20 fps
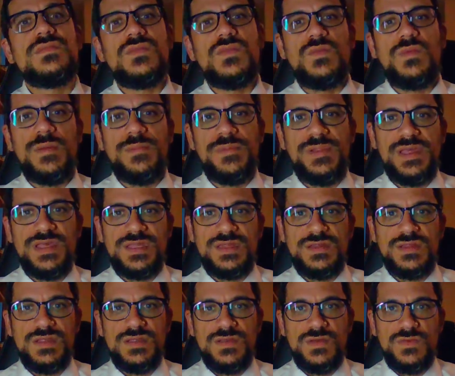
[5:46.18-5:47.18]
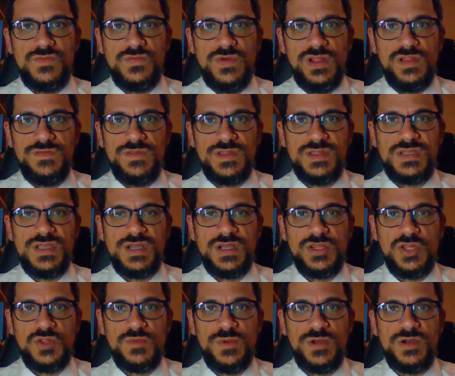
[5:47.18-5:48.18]
my place in relevance to
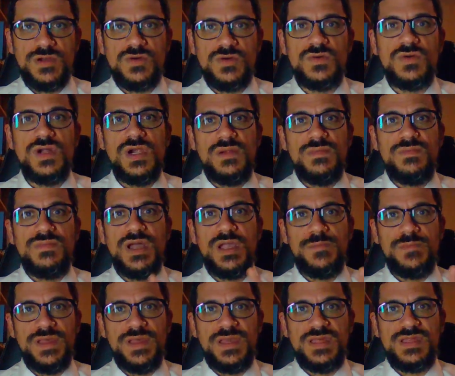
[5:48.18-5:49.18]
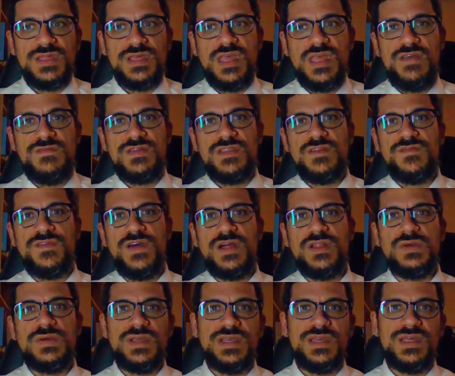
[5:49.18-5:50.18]
HaKadosh Baruch Hu, my place in having to follow
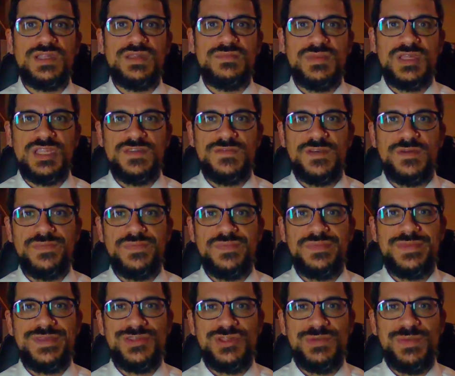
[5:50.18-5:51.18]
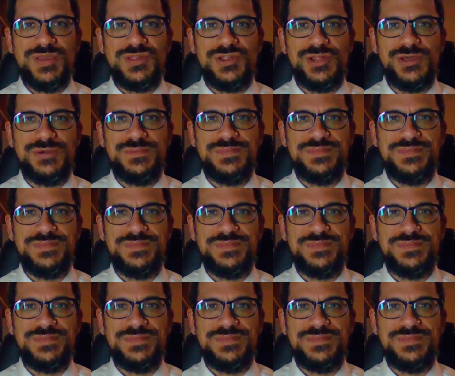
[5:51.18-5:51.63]
His mitzvah. Shabbat Shalom.